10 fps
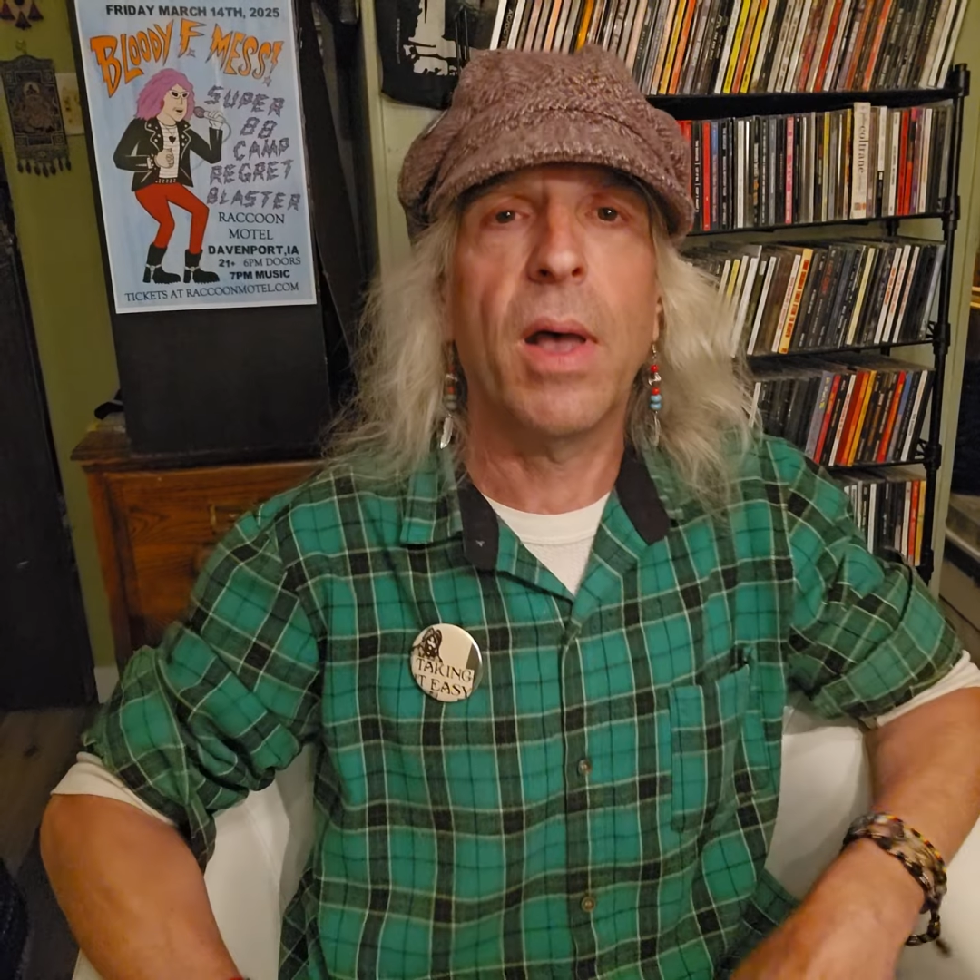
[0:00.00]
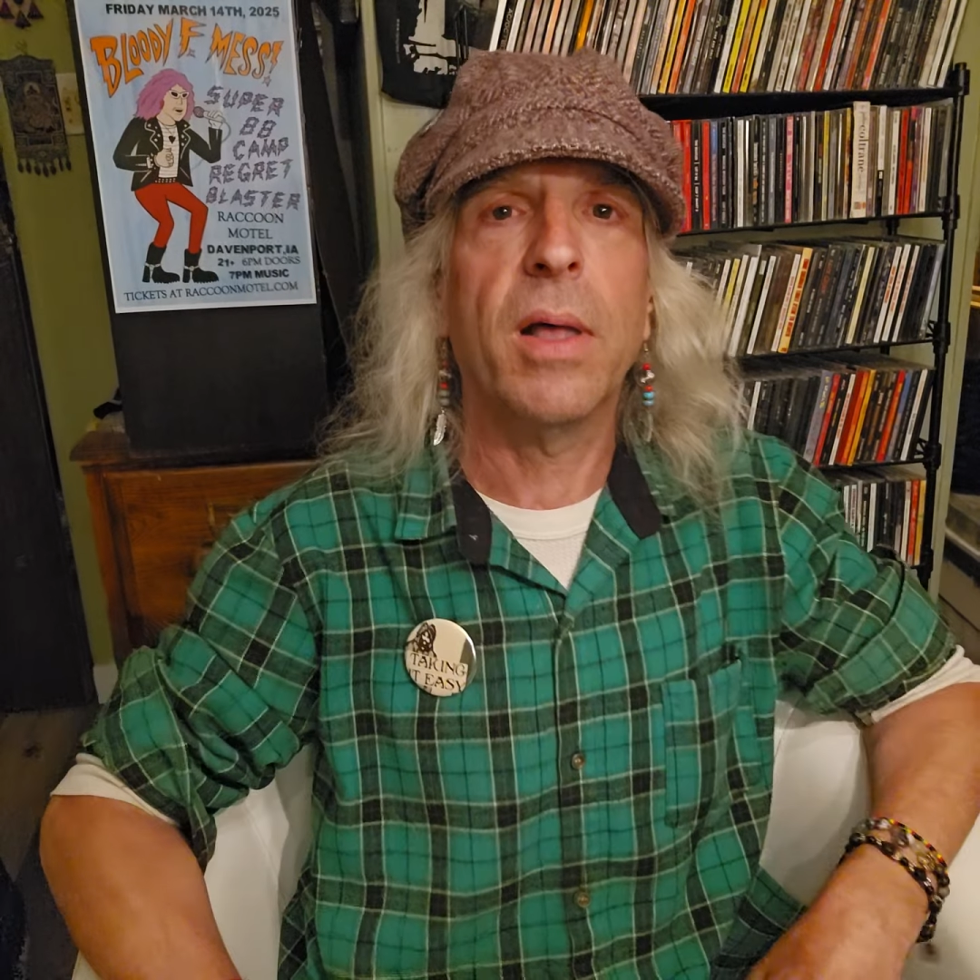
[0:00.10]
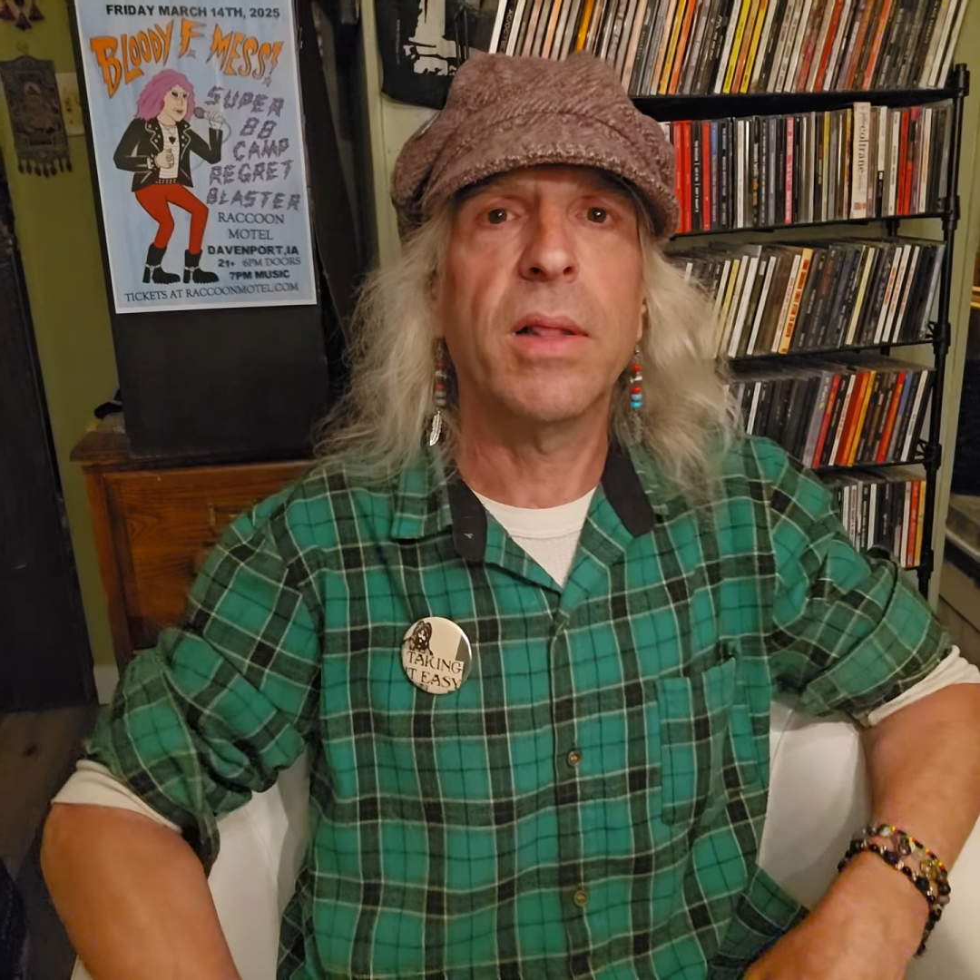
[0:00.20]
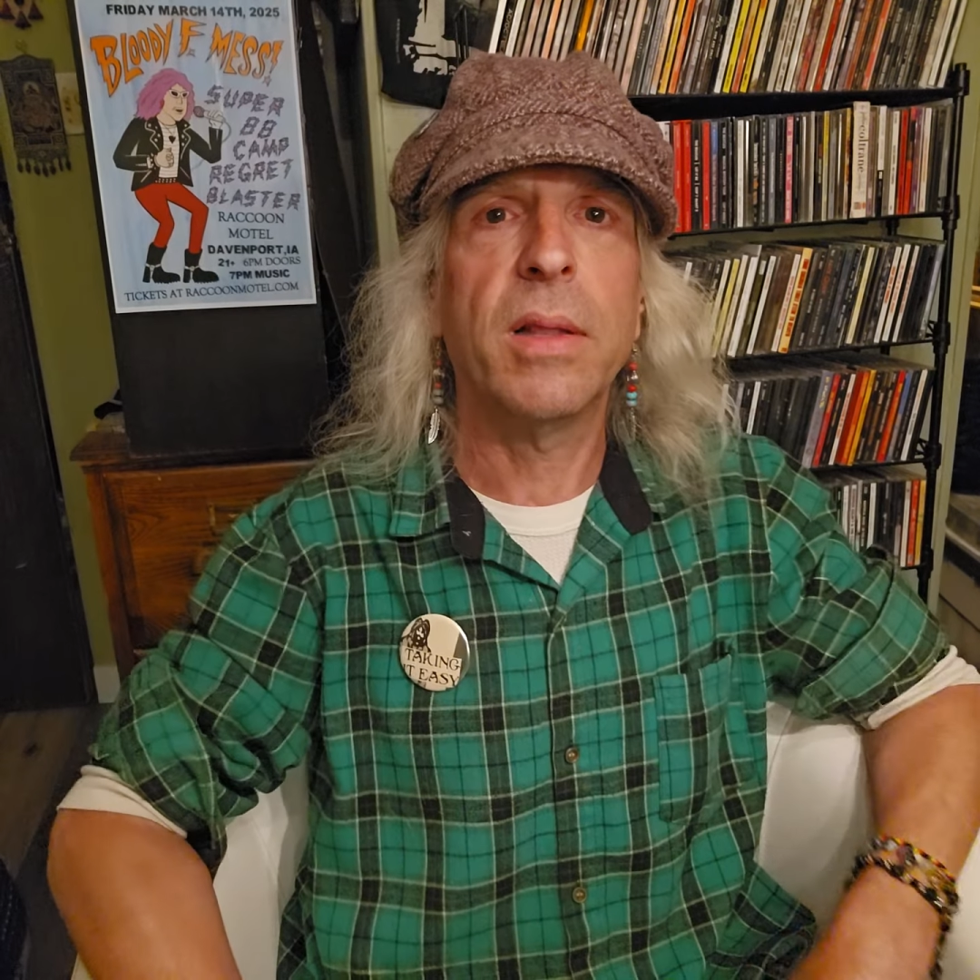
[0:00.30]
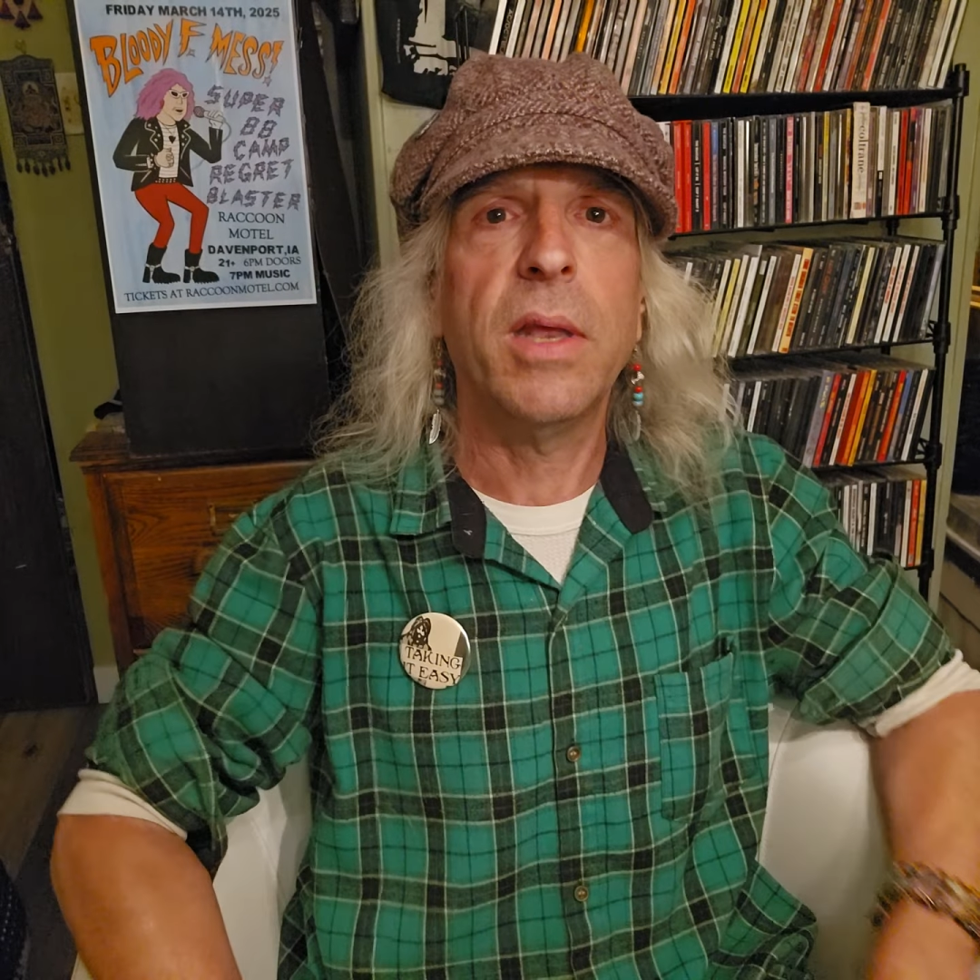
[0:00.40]

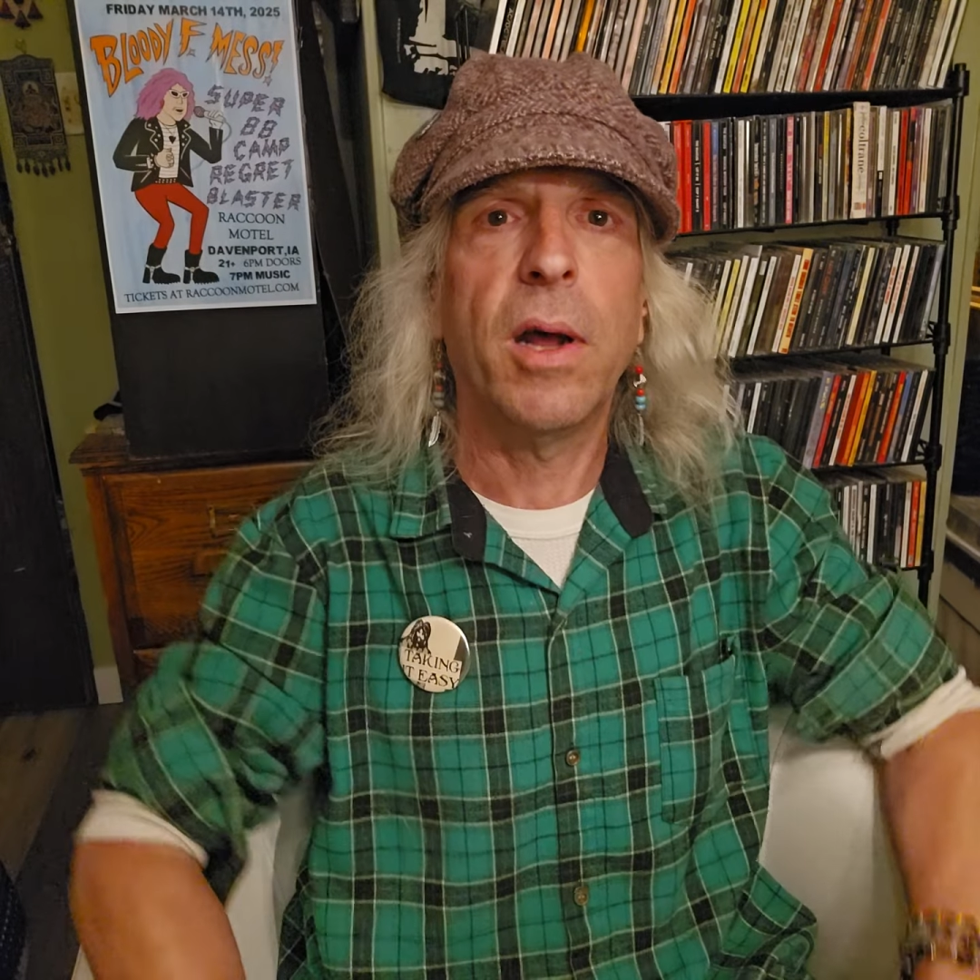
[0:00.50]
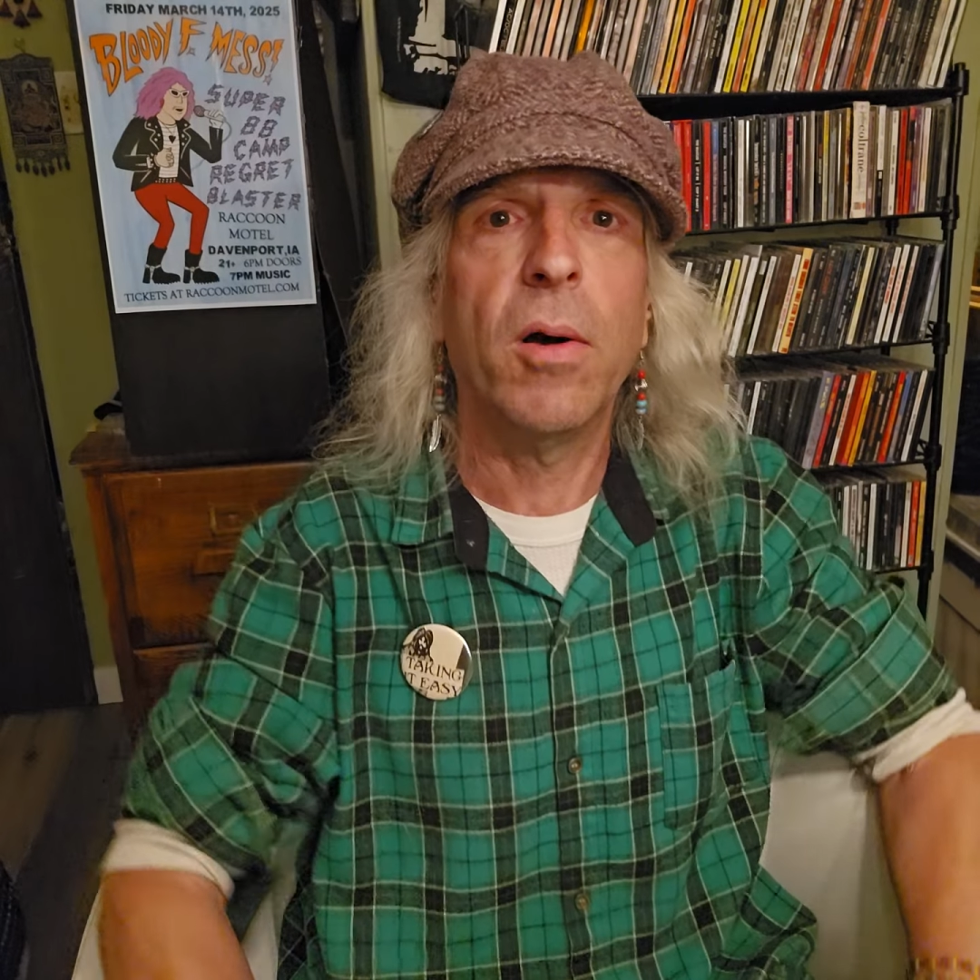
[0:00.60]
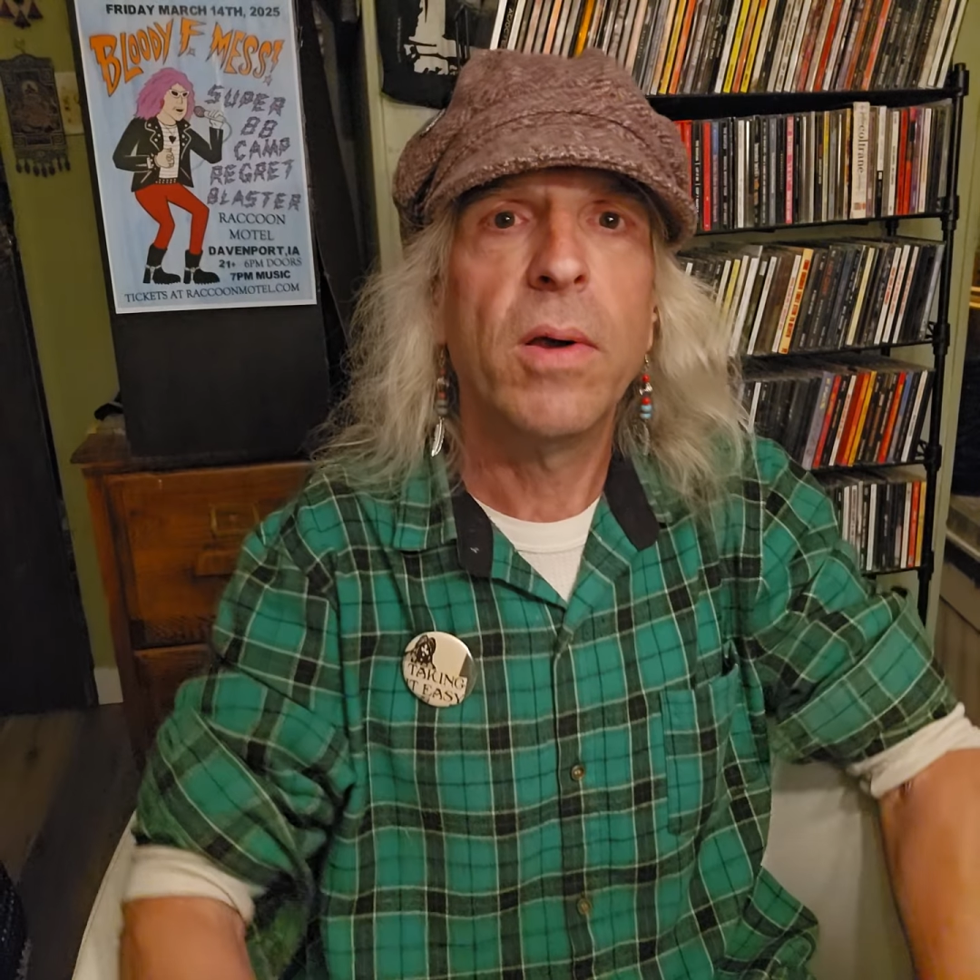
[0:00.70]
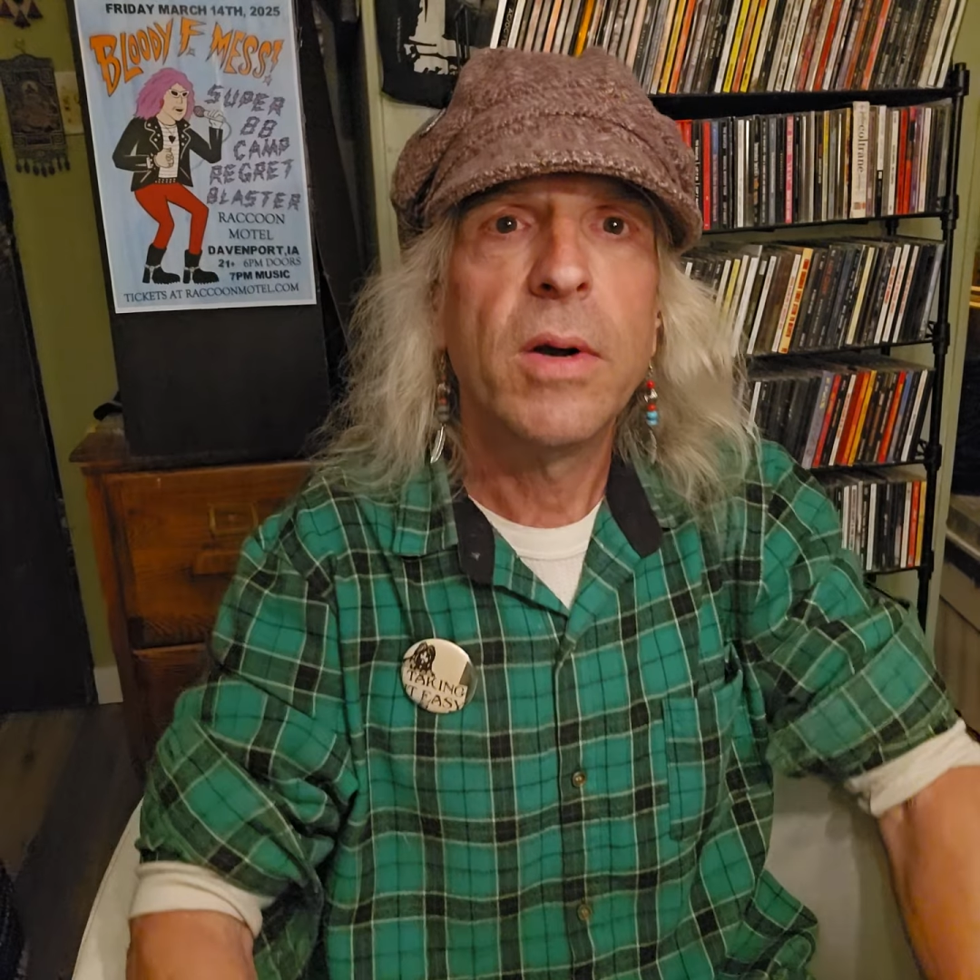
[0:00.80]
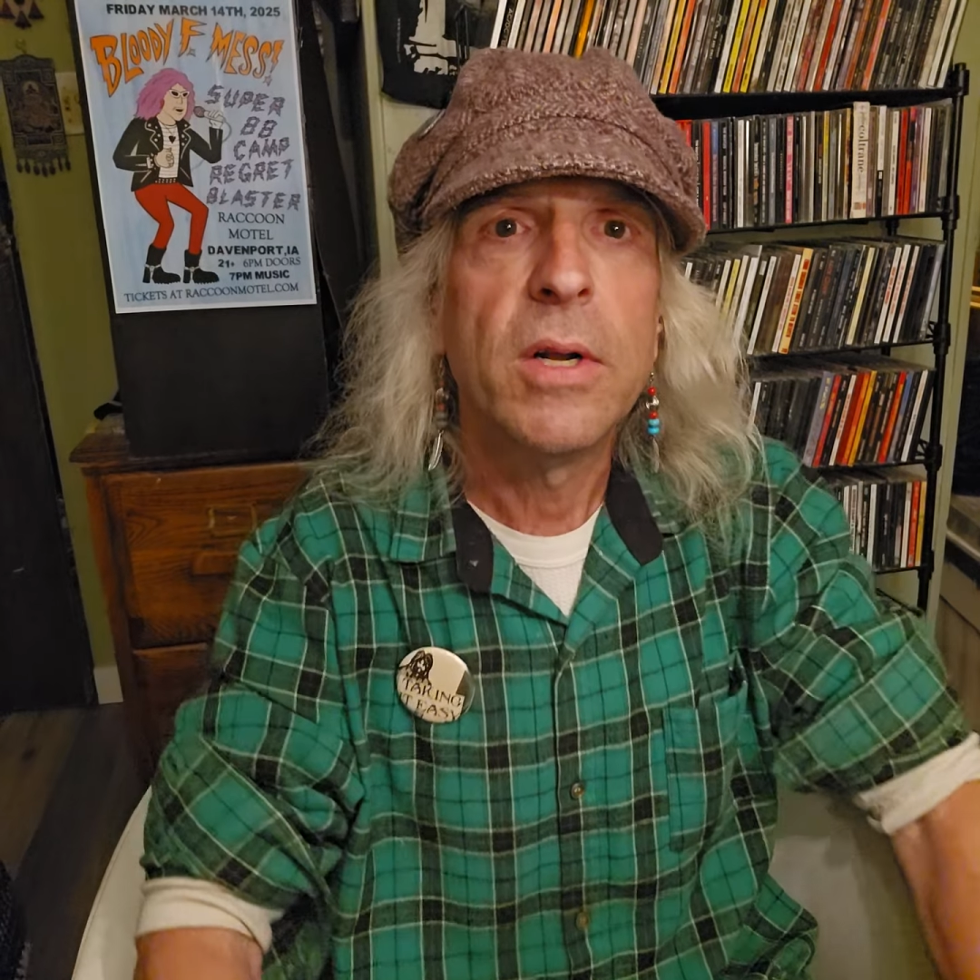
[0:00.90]
you
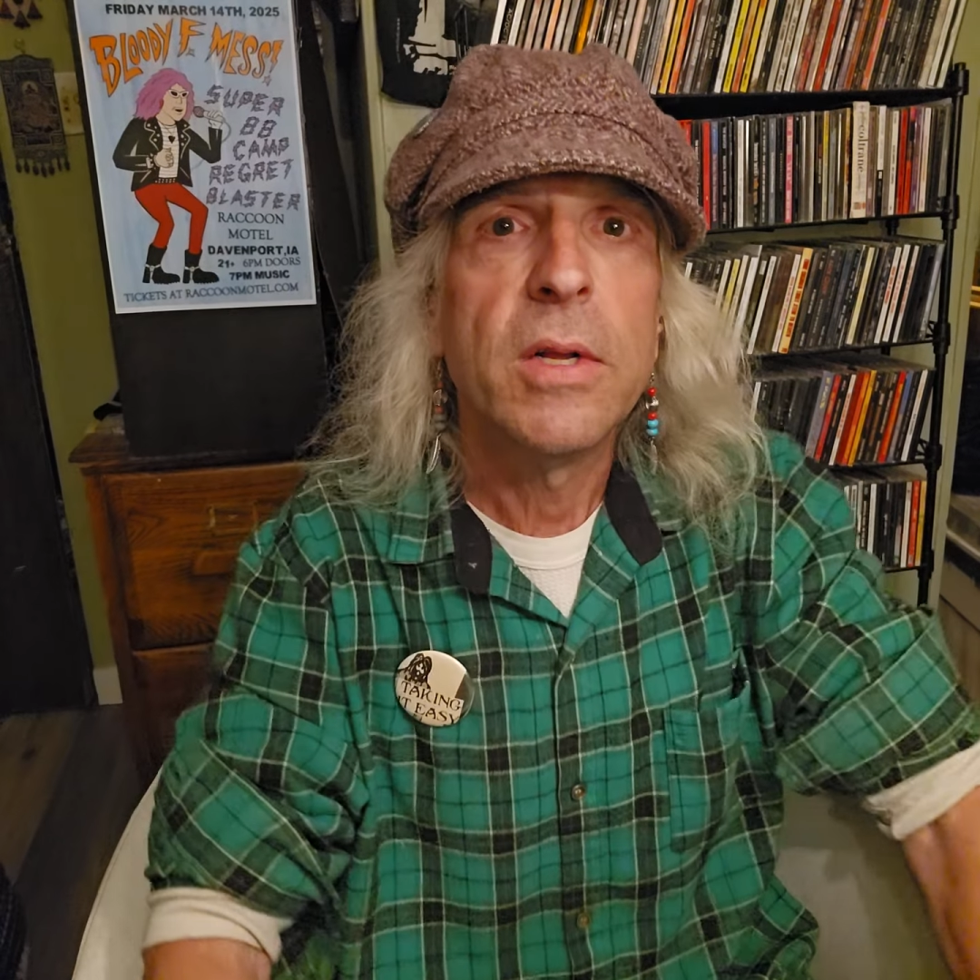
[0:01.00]
know,